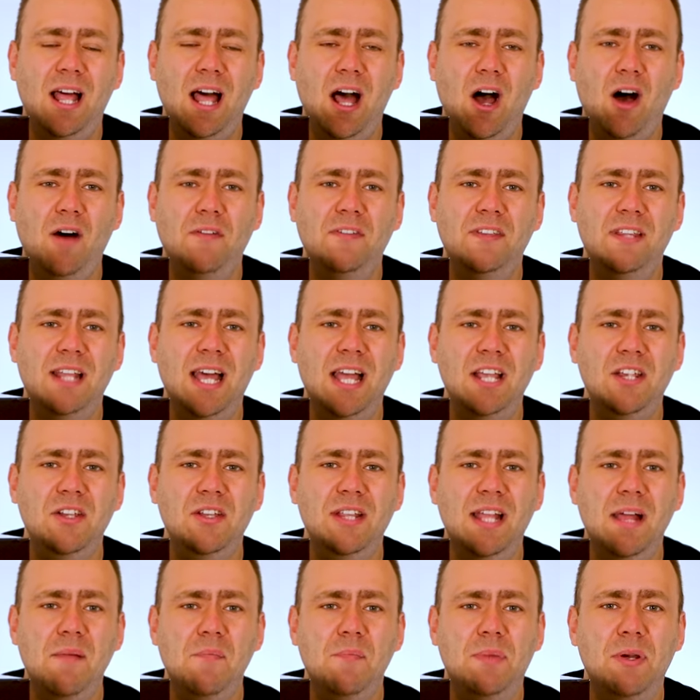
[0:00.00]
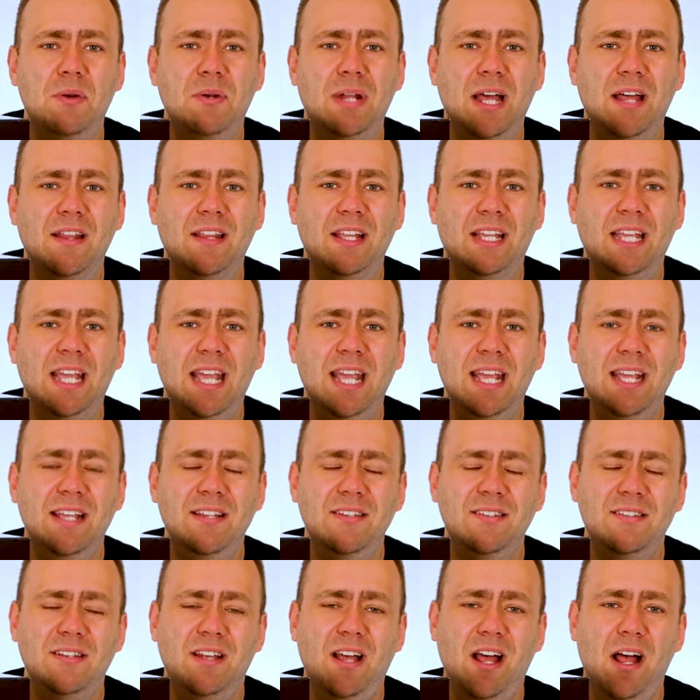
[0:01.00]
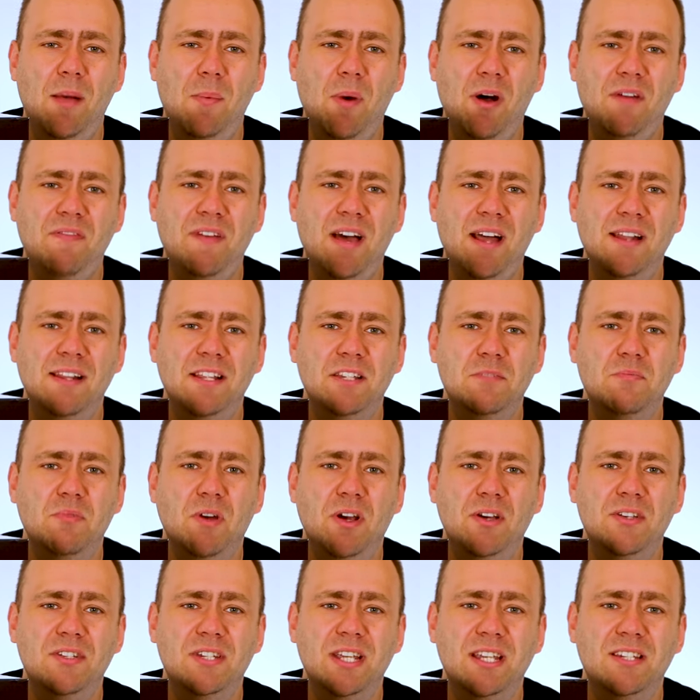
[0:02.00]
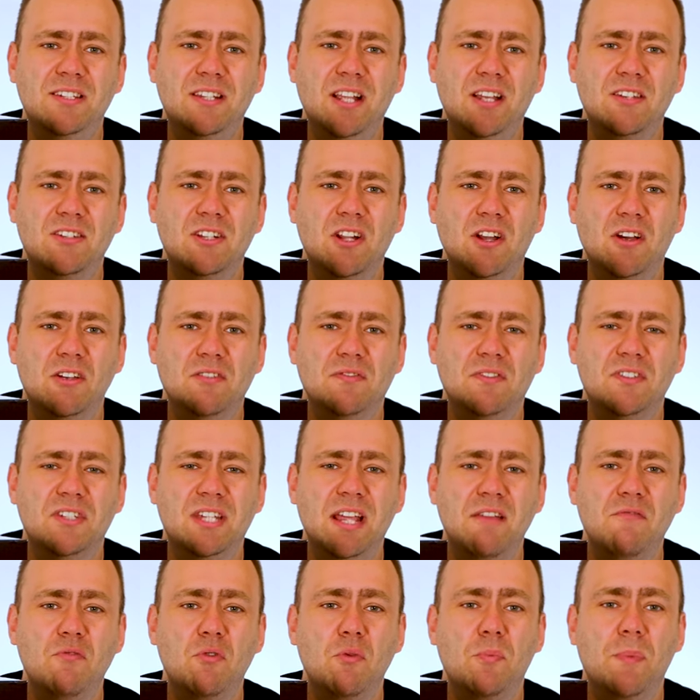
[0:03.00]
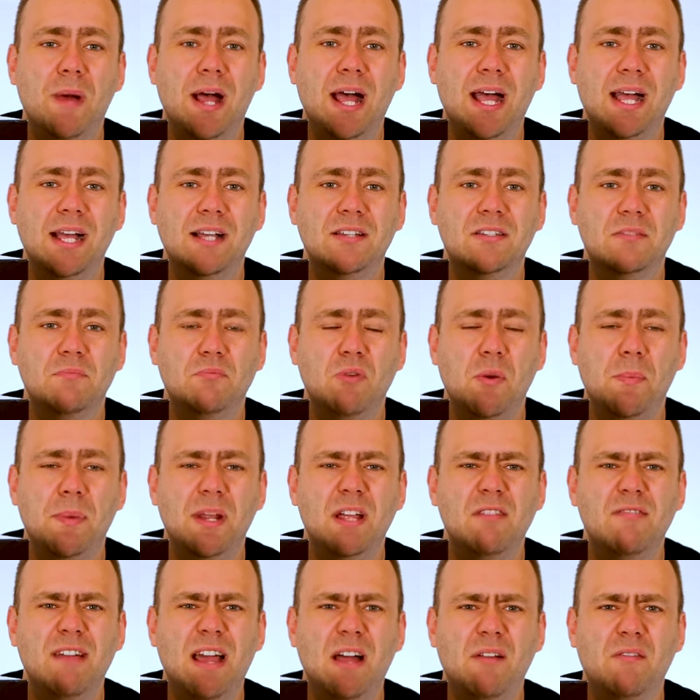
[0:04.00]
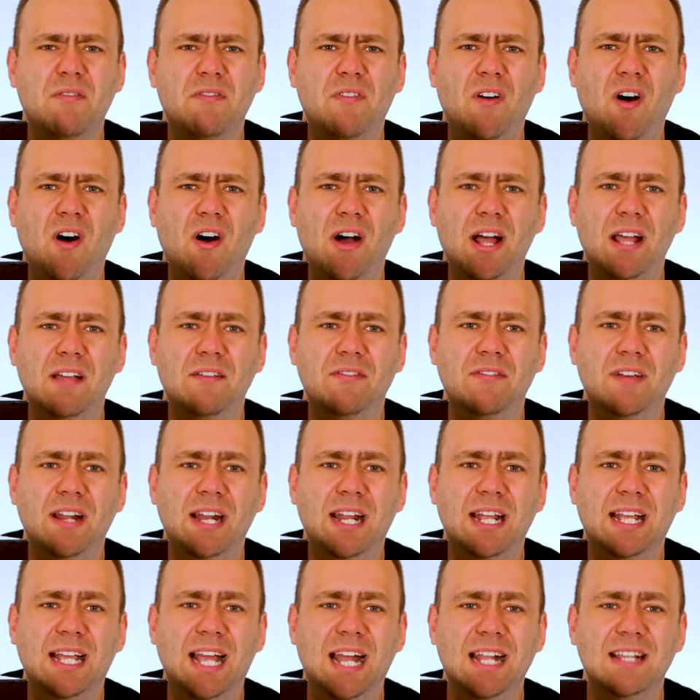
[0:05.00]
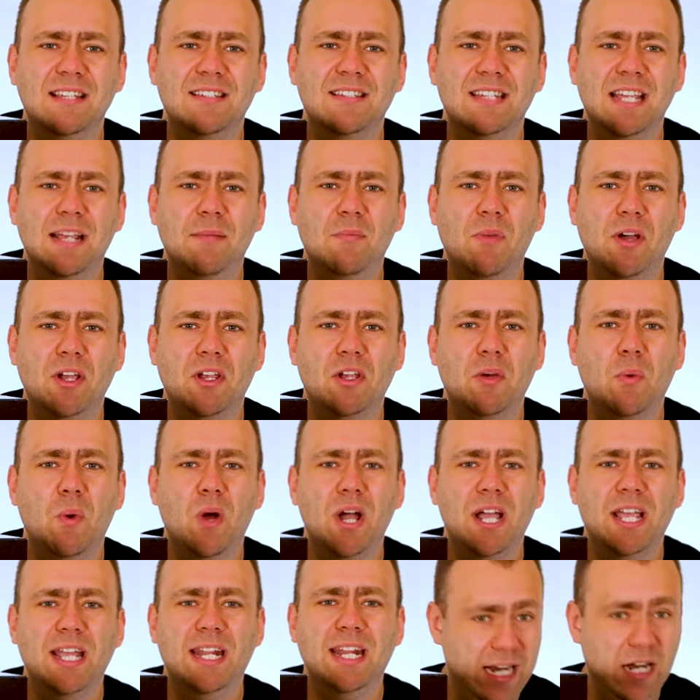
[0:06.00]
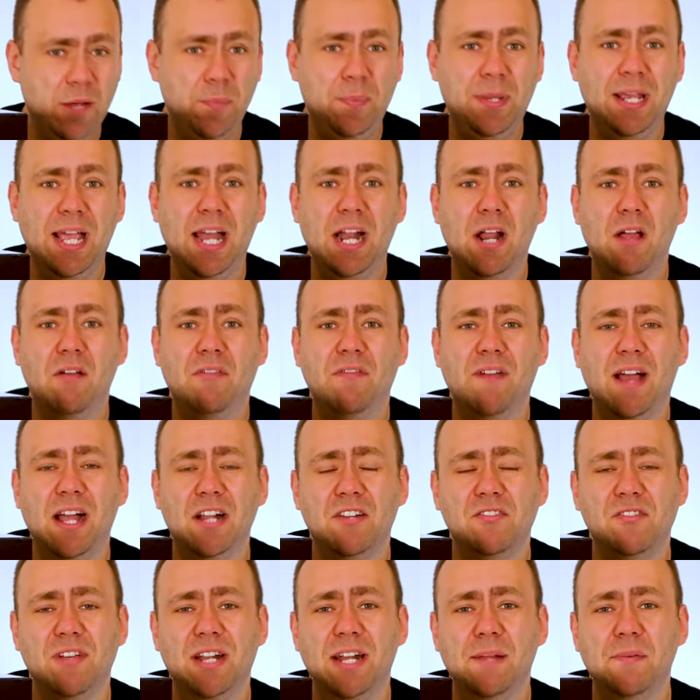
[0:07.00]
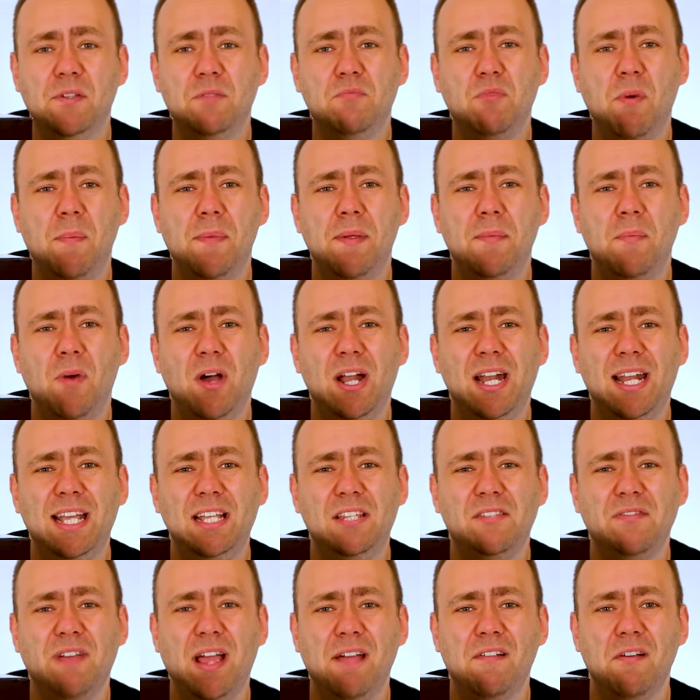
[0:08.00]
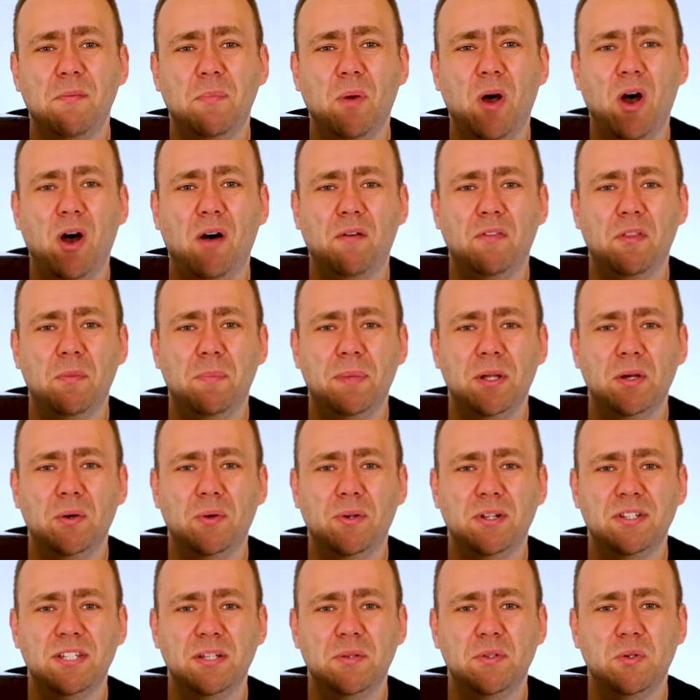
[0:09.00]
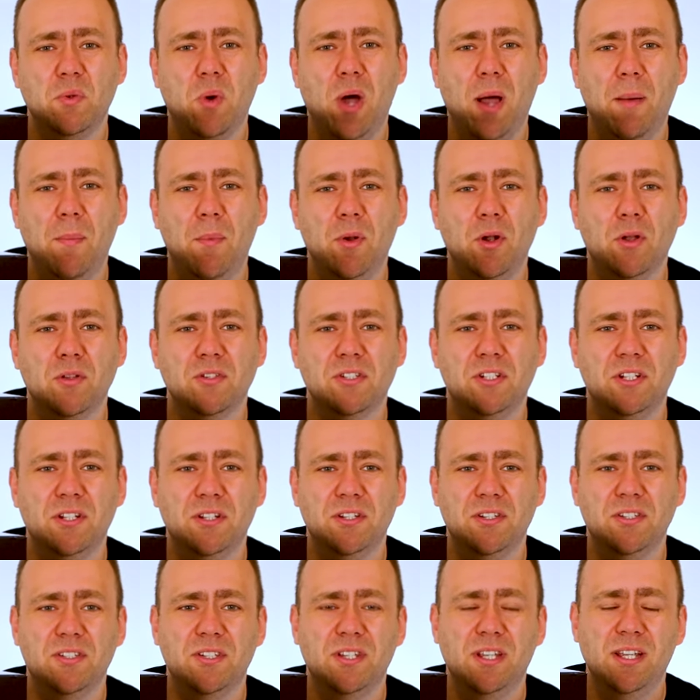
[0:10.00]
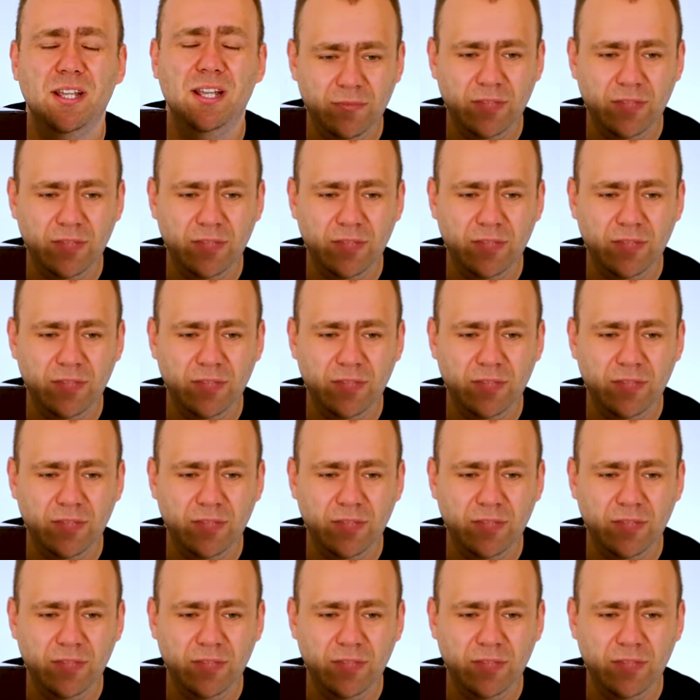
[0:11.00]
After that, you then build out the keys. Um, I found this process does last for several bags, probably around five, and it can seem like you're working in a piano factory. And it was probably my least favourite part of the build as it was quite monotonous.